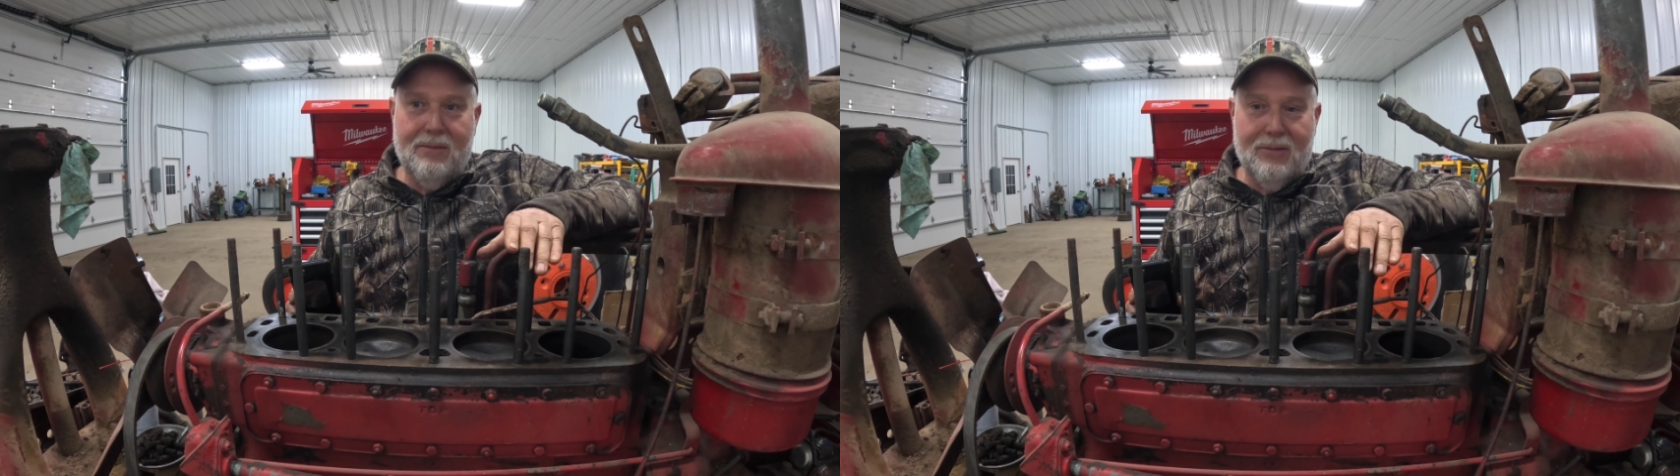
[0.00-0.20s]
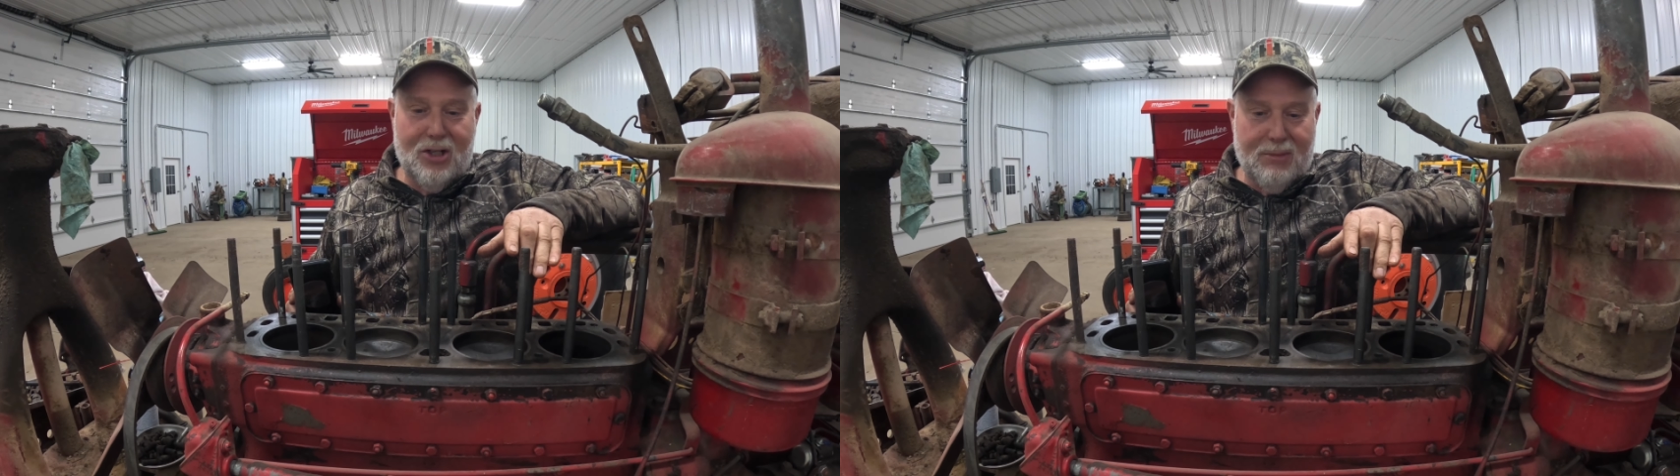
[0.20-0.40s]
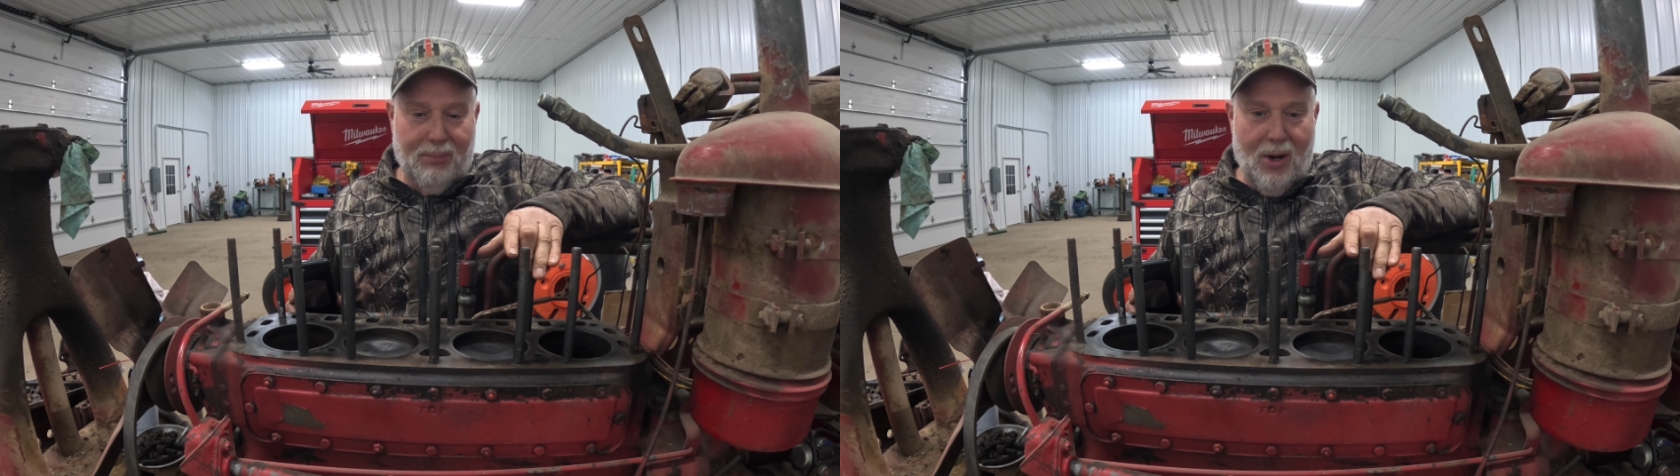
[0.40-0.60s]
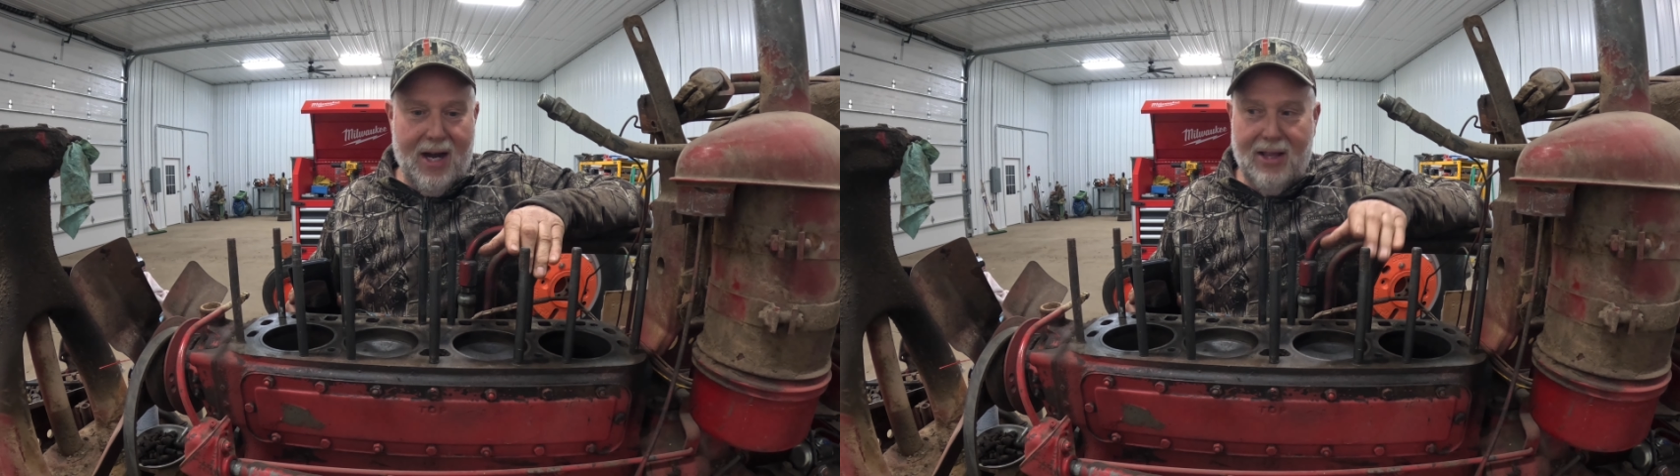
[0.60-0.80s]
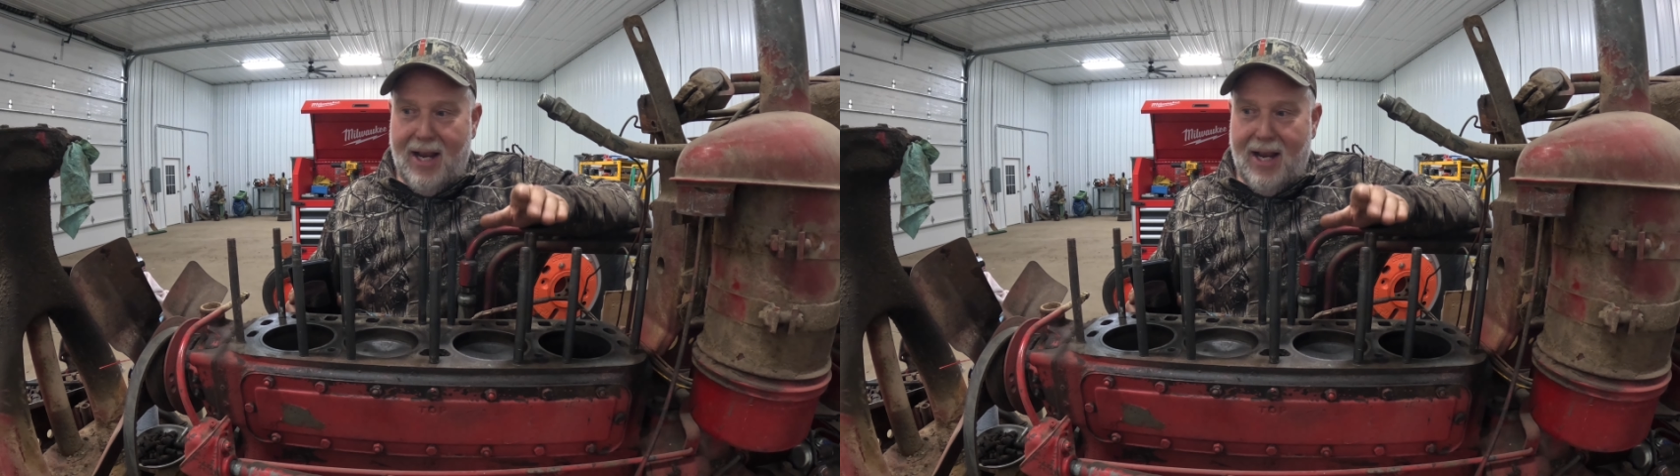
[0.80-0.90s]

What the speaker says: spray